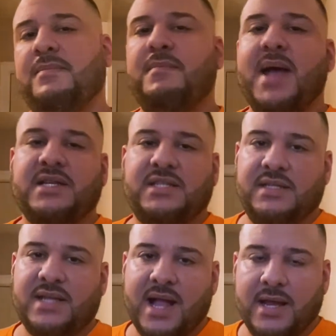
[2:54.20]
match
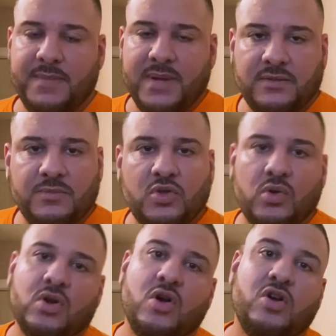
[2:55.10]
these. I got them at some
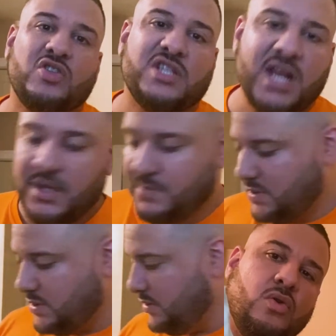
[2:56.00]
store called
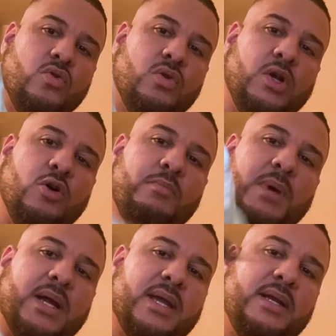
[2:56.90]
Snipes. Cool little
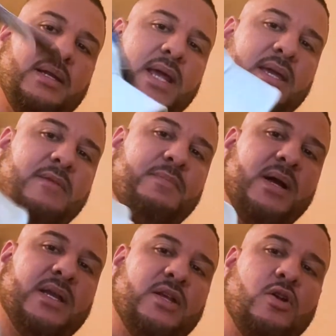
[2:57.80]
bucket, Nike
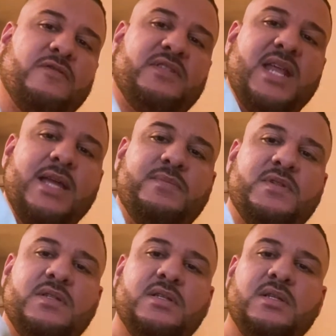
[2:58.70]
bucket off Snipes.
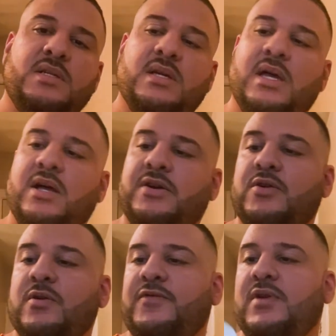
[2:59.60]
I don't
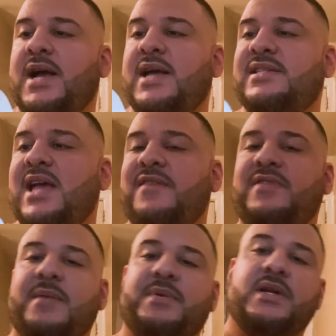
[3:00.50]
know if you guys have
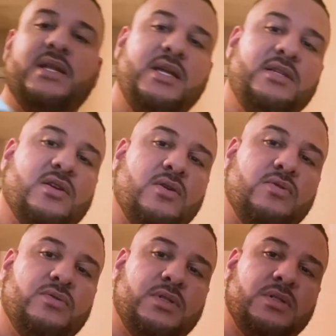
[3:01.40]
that, but in the East
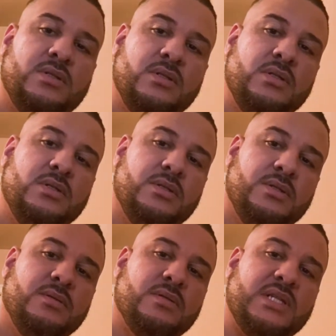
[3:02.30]
Coast,
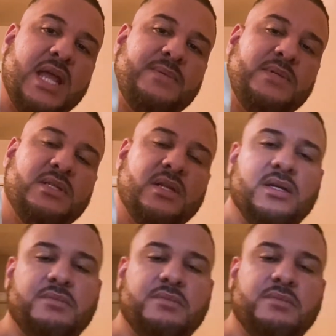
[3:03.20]
Snipes is a